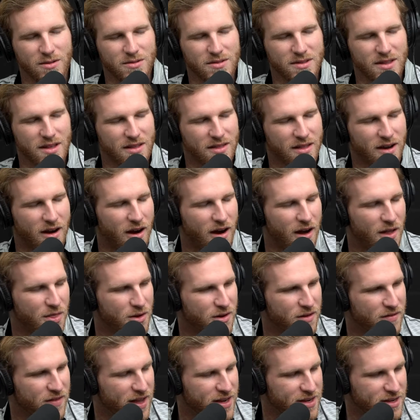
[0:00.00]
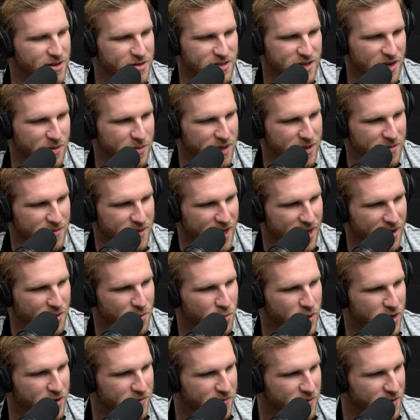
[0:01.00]
the author of that. Don't tell me. How to
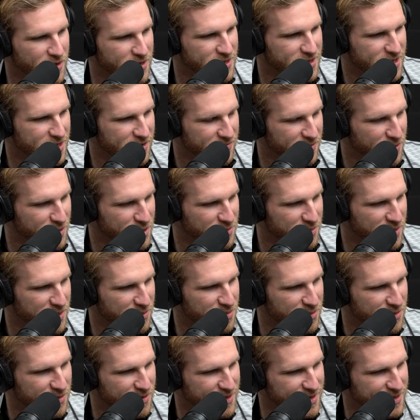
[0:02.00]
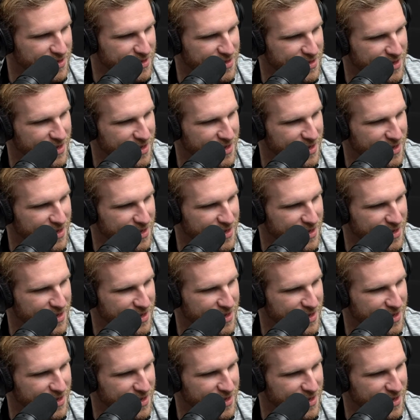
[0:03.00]
Win Friends and Influence People is